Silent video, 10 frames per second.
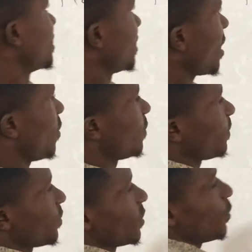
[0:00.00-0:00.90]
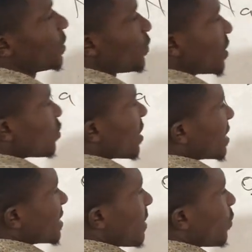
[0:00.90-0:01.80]
Now, with
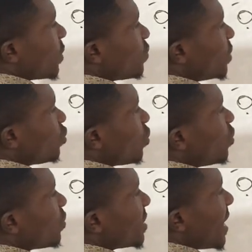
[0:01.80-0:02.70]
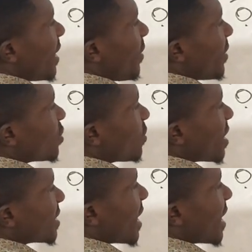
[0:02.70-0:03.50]
resonance, I'm going to introduce the resonance